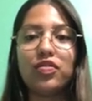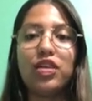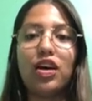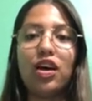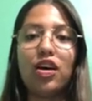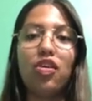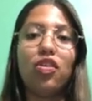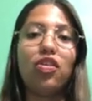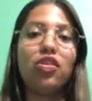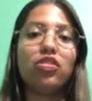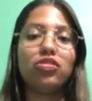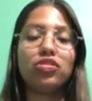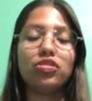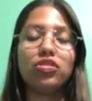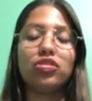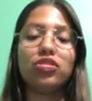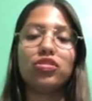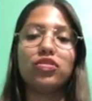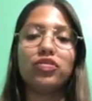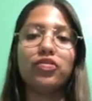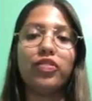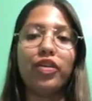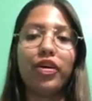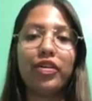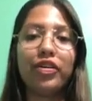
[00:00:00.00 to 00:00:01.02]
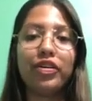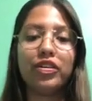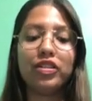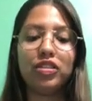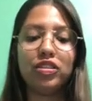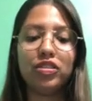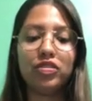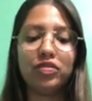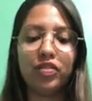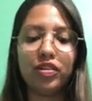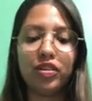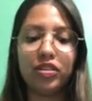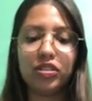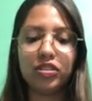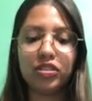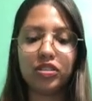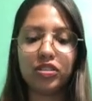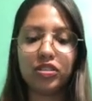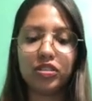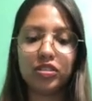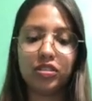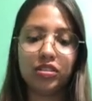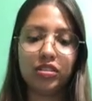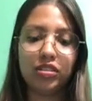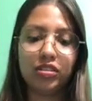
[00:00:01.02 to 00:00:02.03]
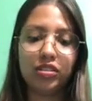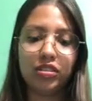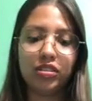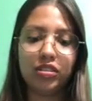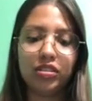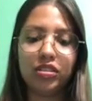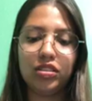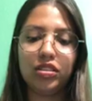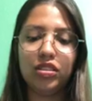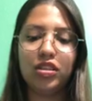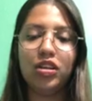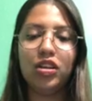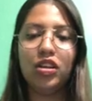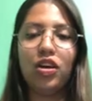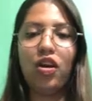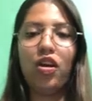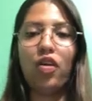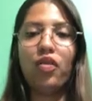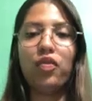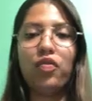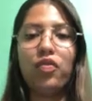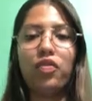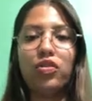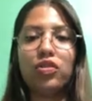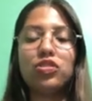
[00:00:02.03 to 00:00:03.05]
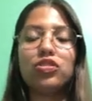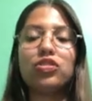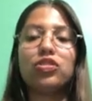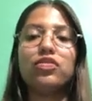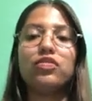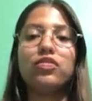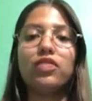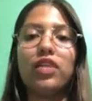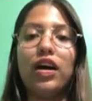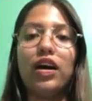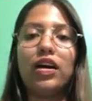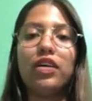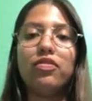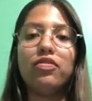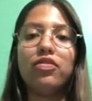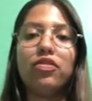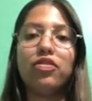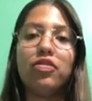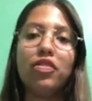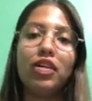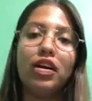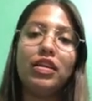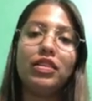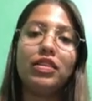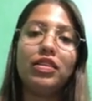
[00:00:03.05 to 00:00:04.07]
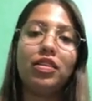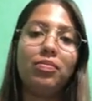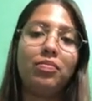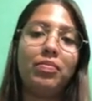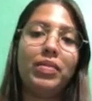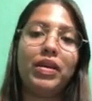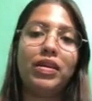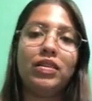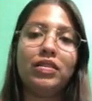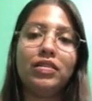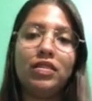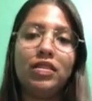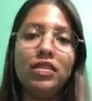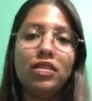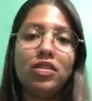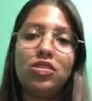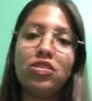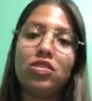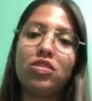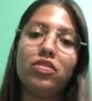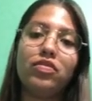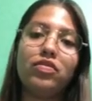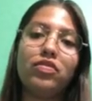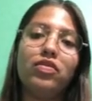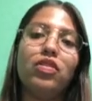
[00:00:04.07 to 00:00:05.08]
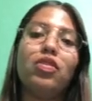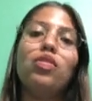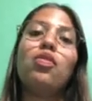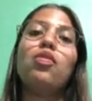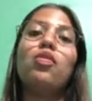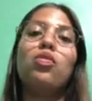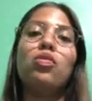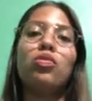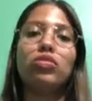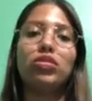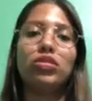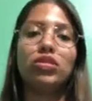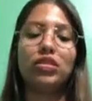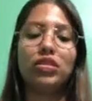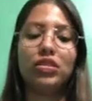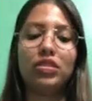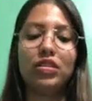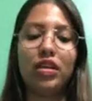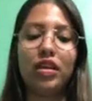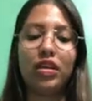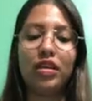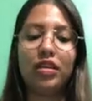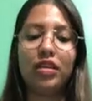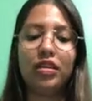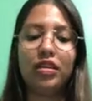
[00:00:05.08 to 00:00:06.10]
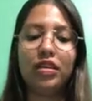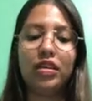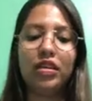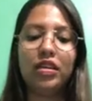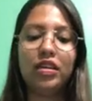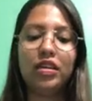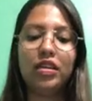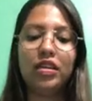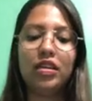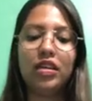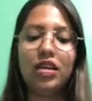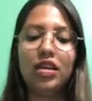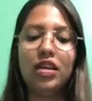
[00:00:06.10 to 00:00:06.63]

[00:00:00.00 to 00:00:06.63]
all serve various functions for survival and the maintenance of the whole society.